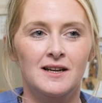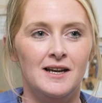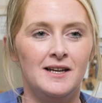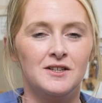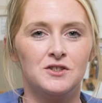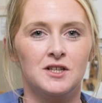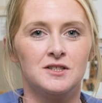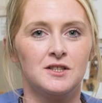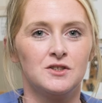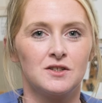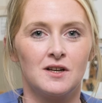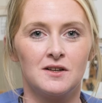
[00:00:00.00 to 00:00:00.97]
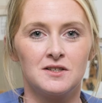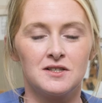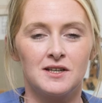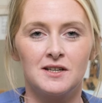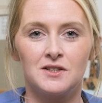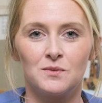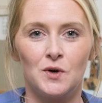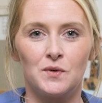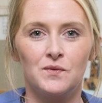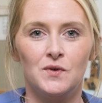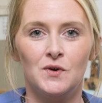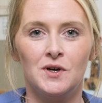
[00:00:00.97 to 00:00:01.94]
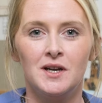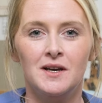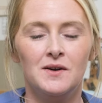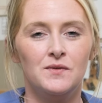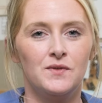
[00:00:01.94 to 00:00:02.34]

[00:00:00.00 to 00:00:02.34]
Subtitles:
NHS Ayrshire Arran is great to work for,